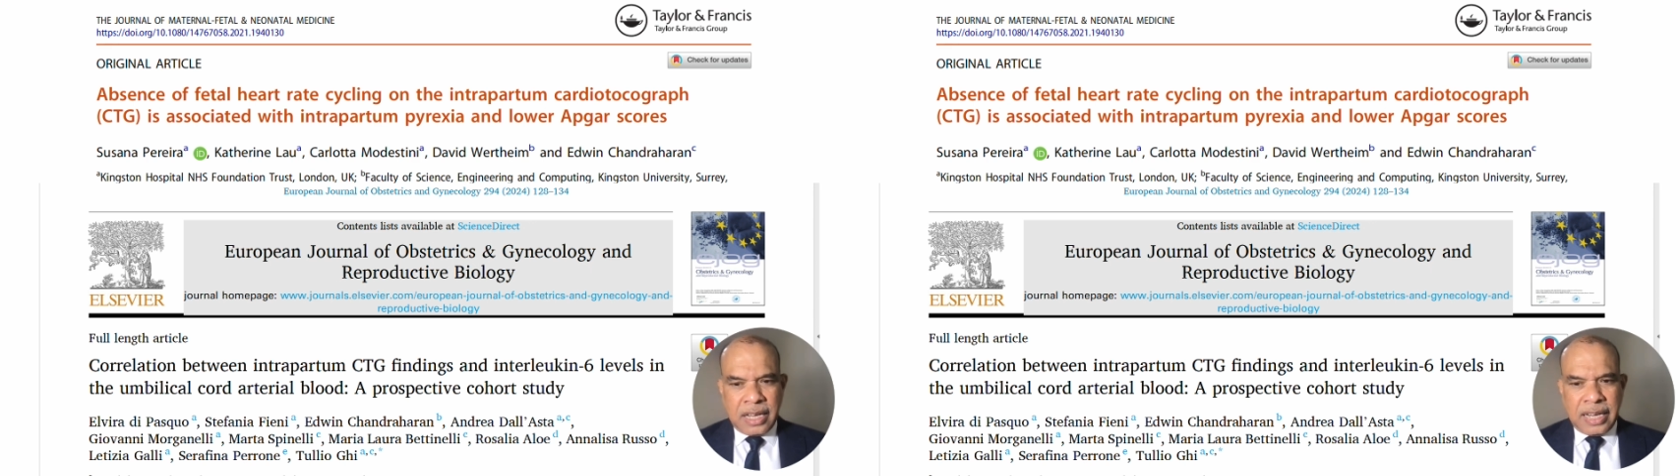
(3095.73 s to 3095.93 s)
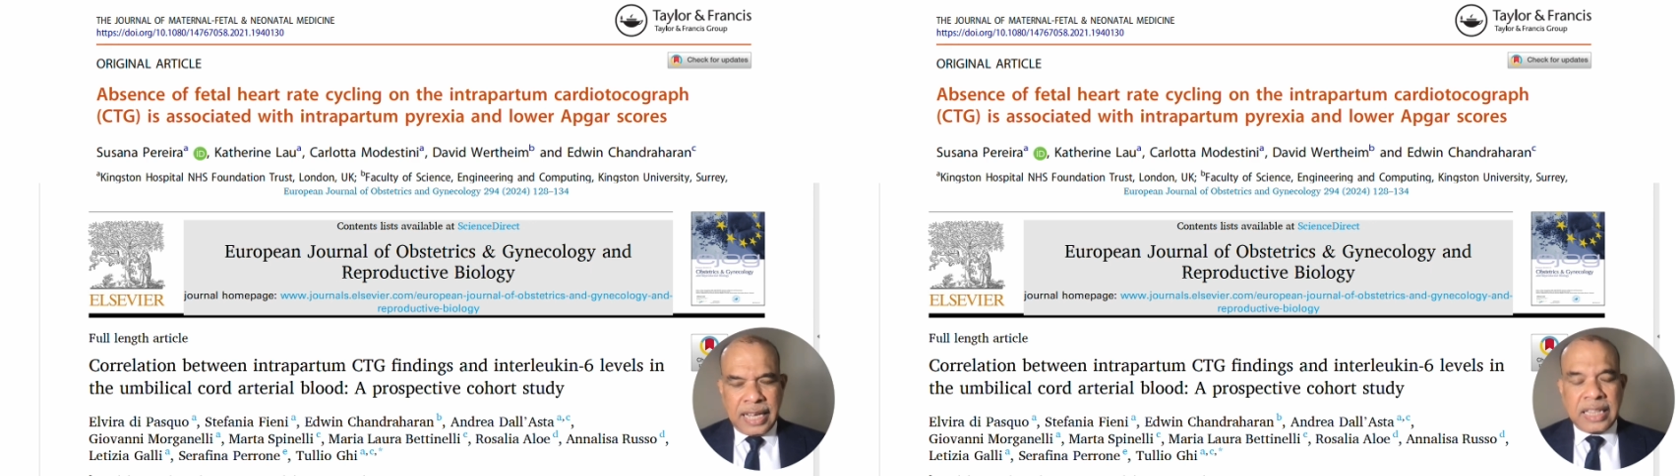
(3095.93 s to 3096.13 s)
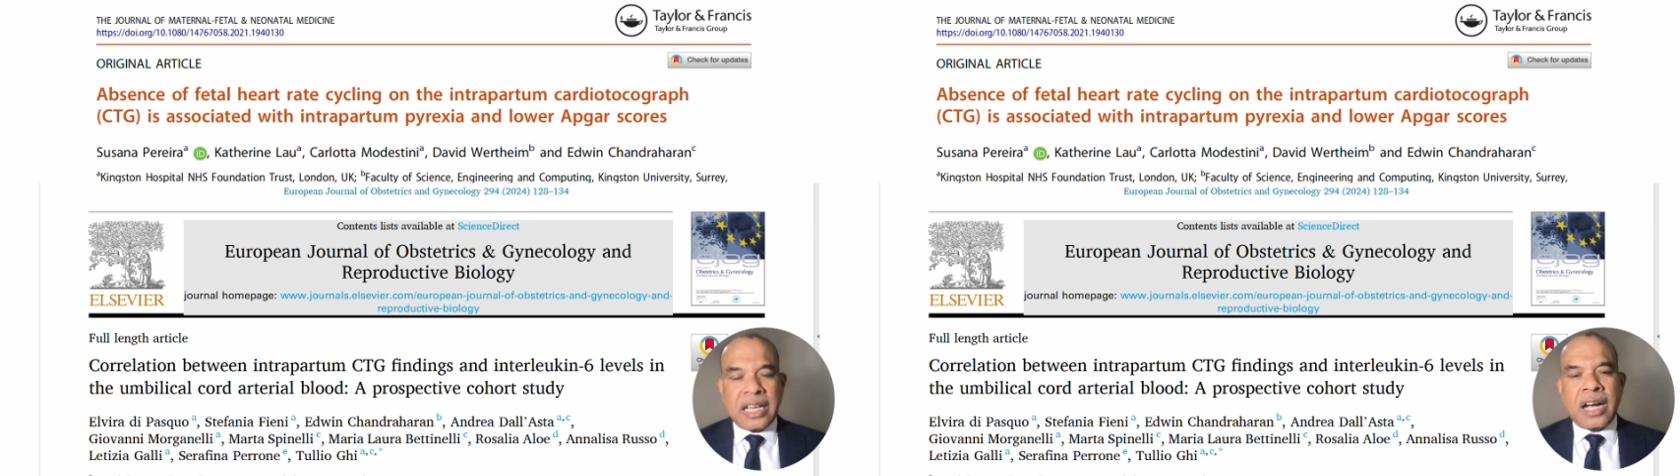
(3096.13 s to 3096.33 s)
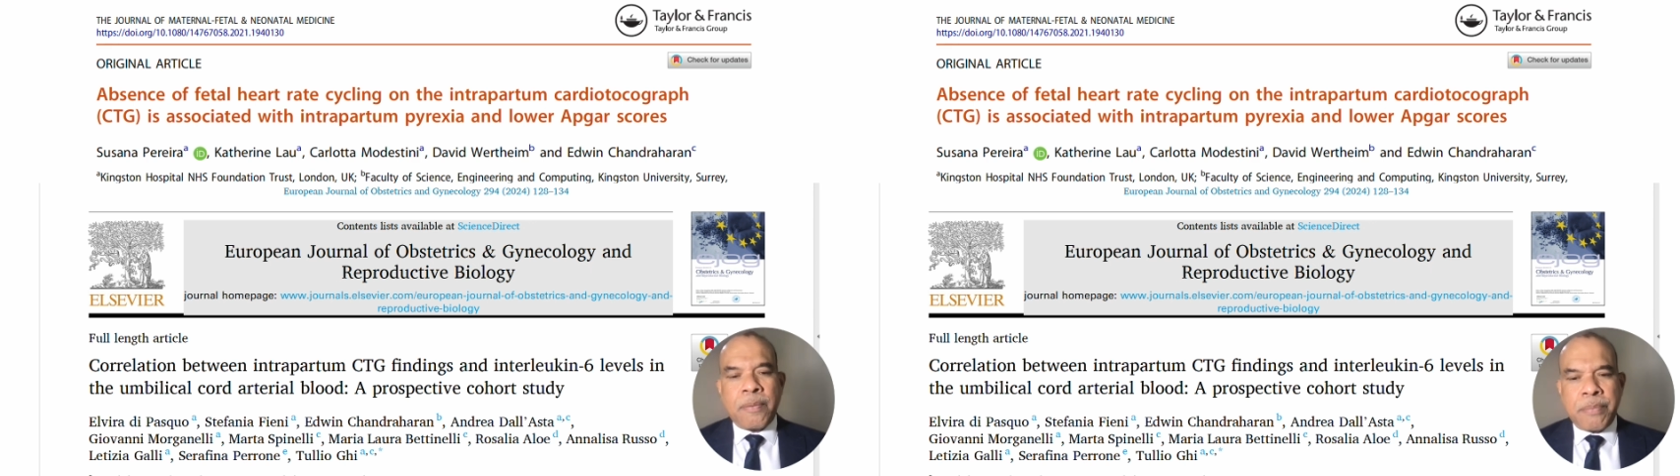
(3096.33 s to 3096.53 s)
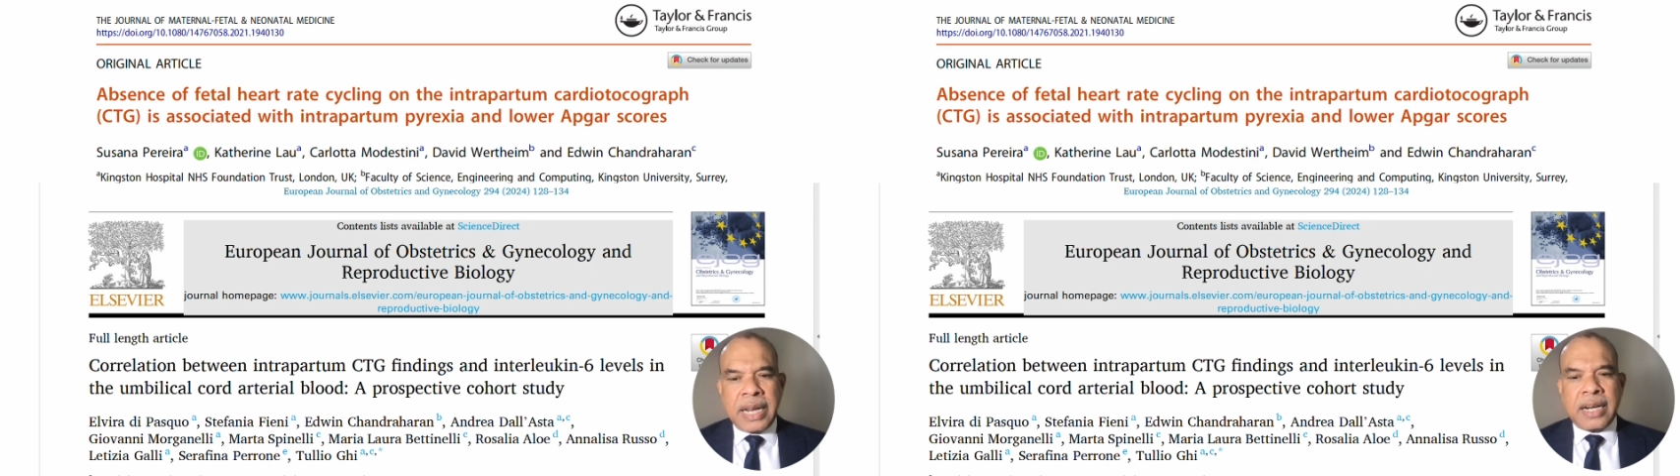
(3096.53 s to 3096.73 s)
in the
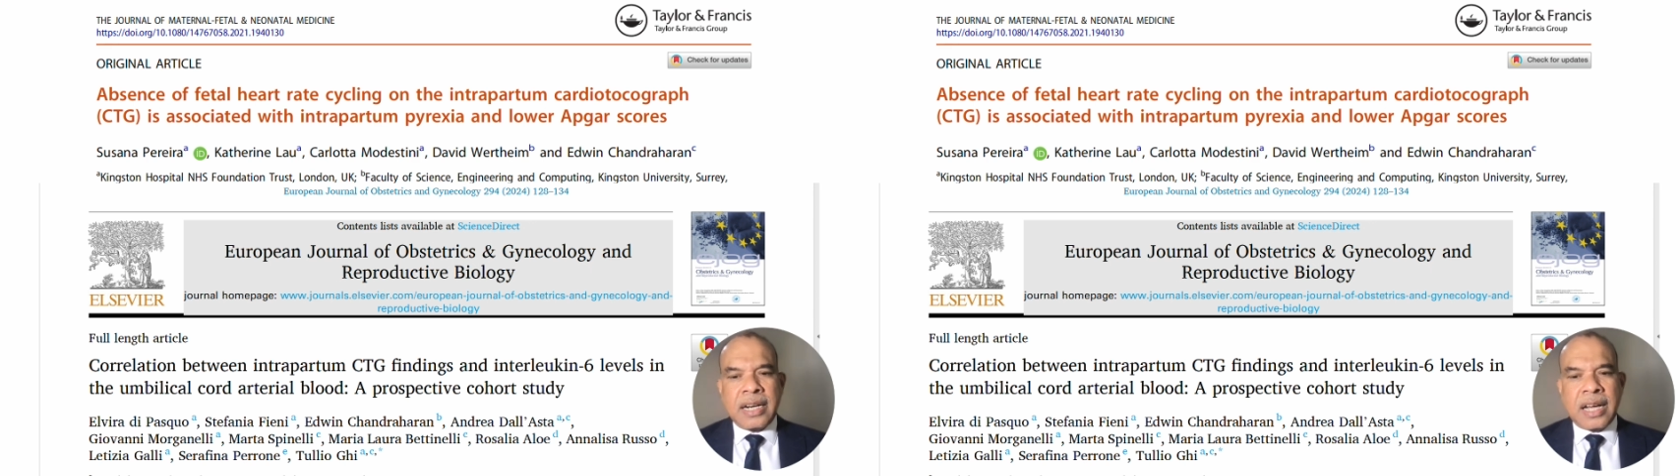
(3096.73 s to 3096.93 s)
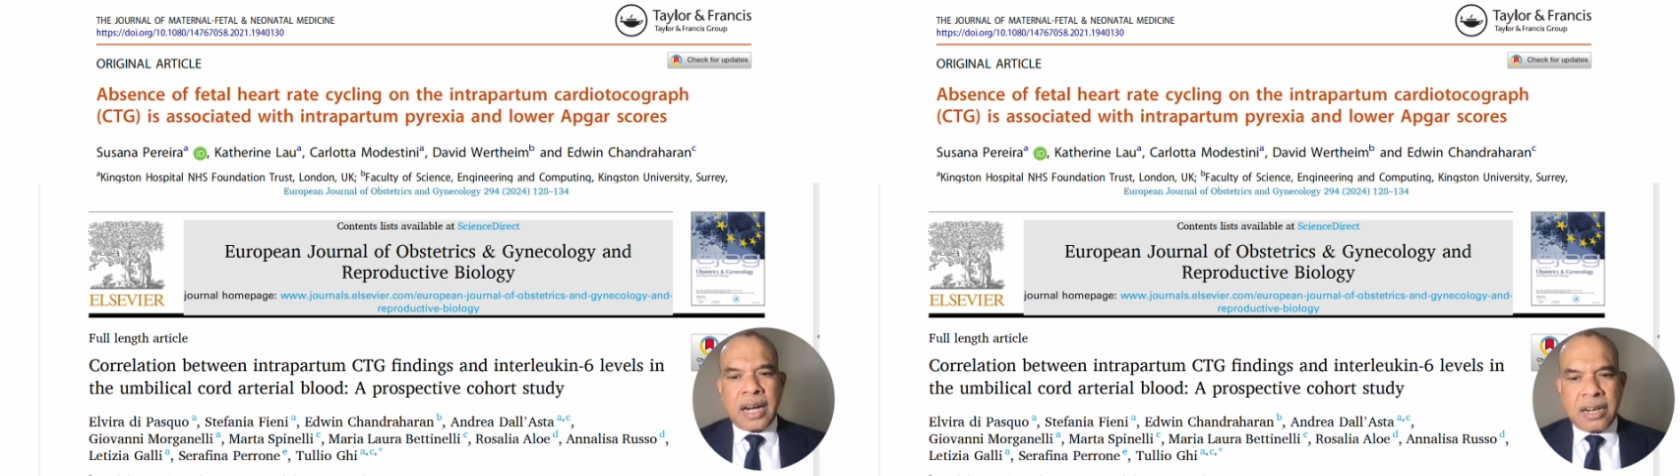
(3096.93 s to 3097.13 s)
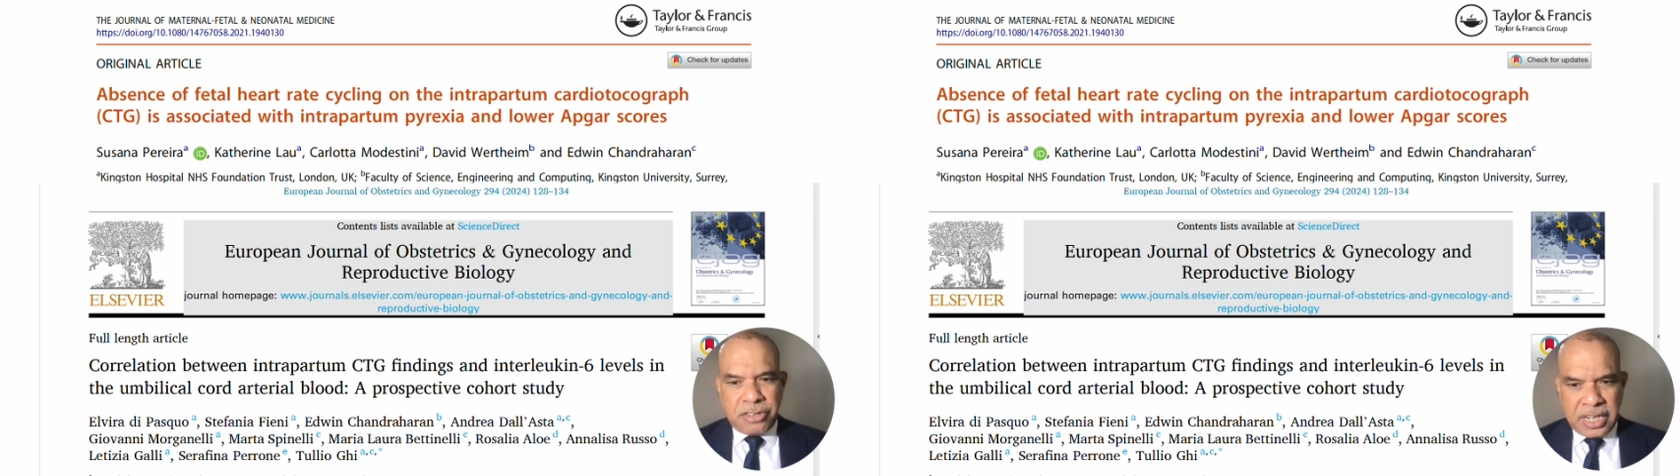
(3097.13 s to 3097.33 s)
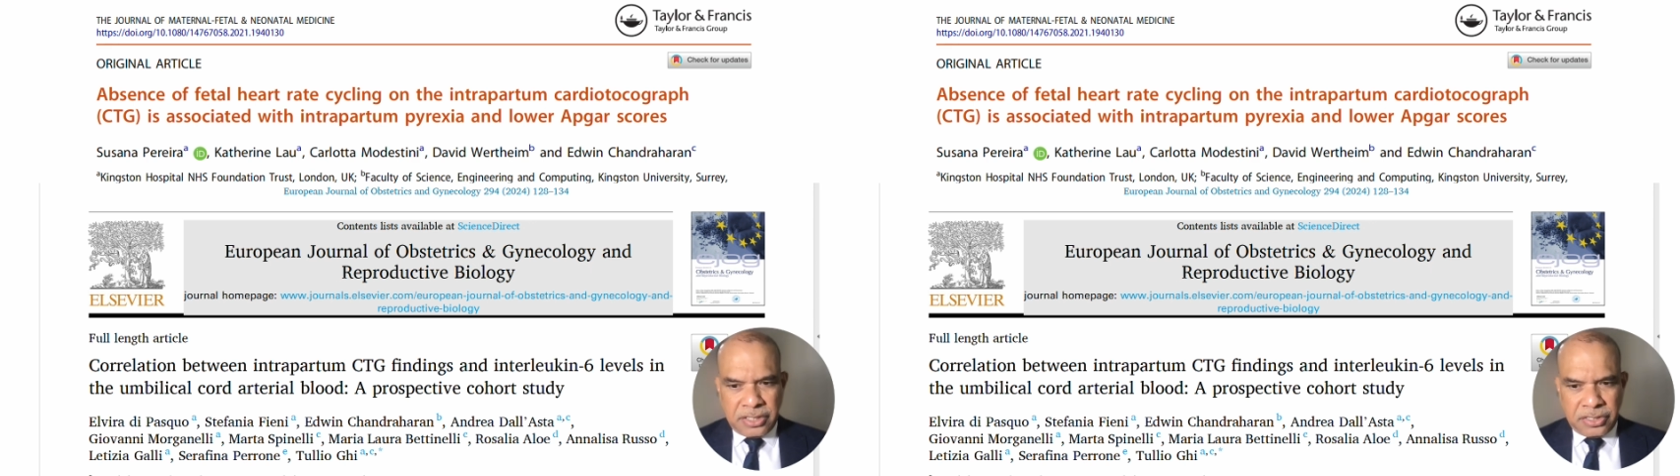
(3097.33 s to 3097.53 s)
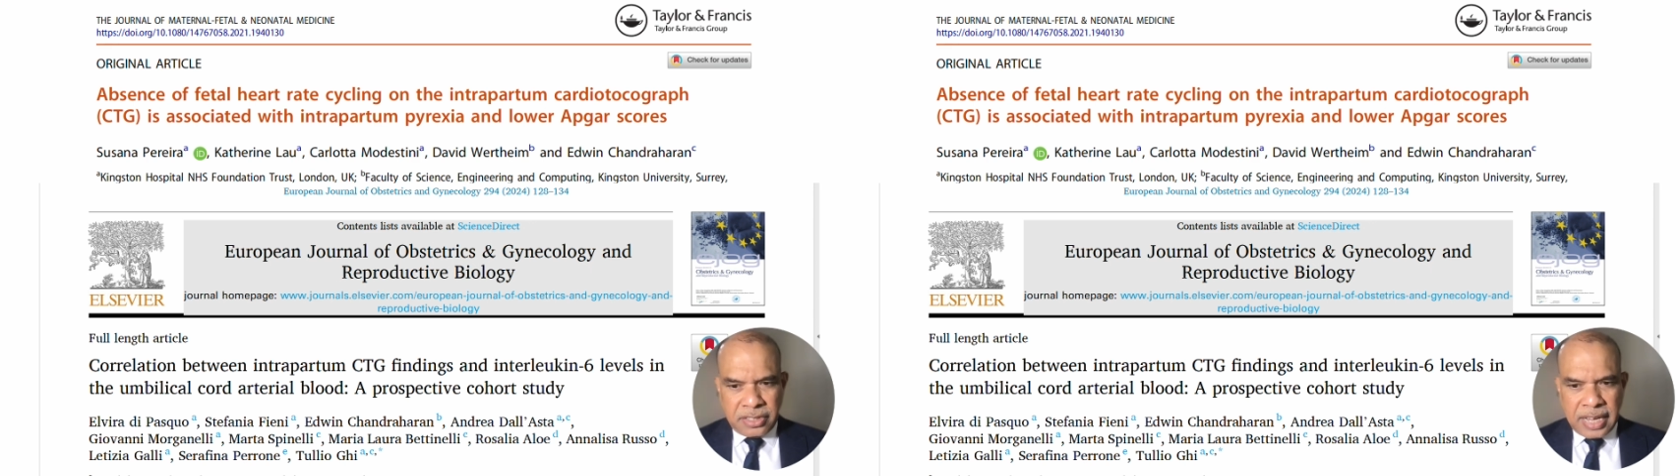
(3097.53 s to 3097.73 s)
umbilical
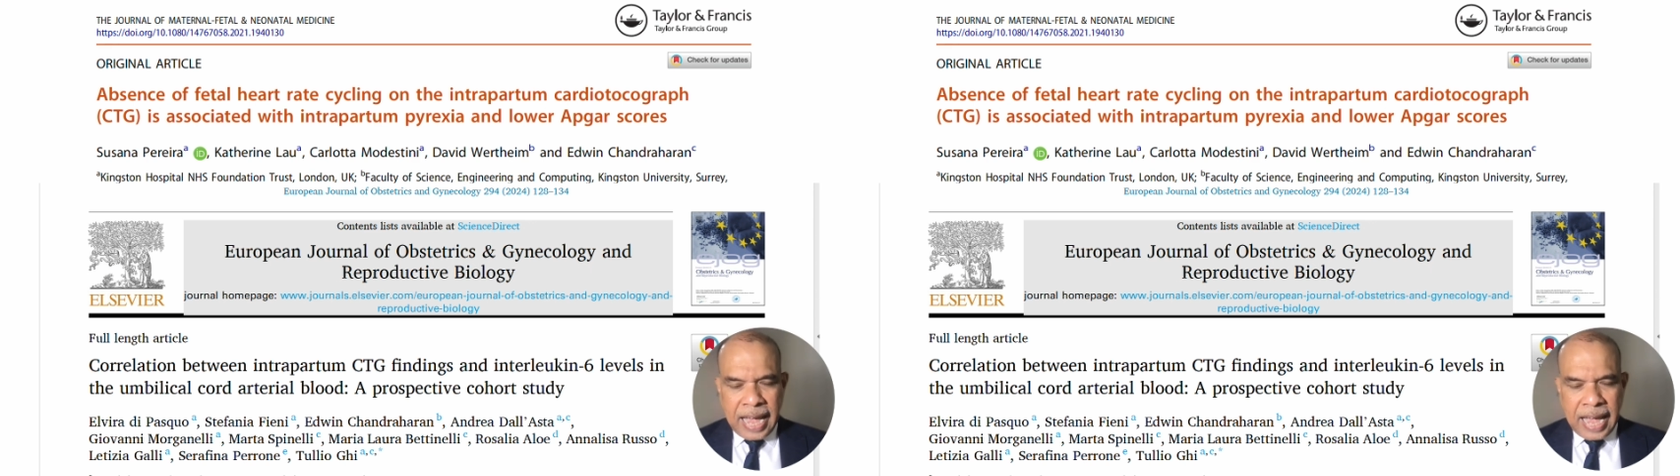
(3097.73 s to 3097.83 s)
arteries